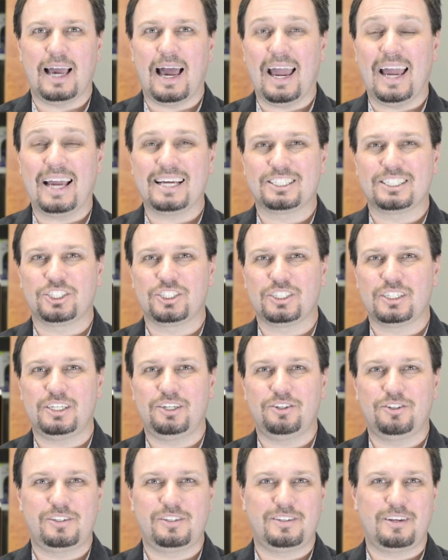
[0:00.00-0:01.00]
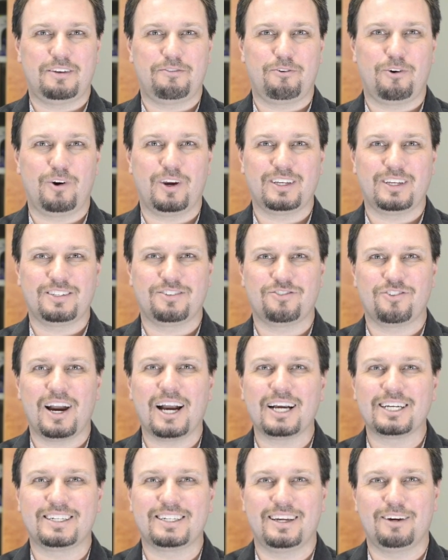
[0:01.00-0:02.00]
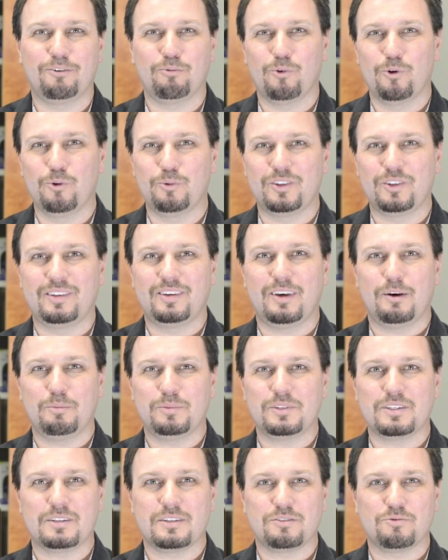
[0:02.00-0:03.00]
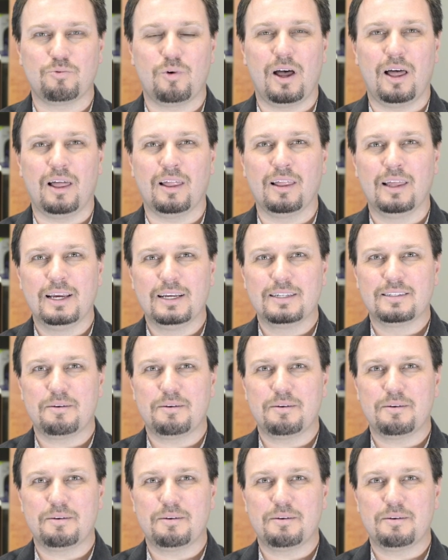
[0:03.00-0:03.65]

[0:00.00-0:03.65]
I actually use it for extracting root tips as well.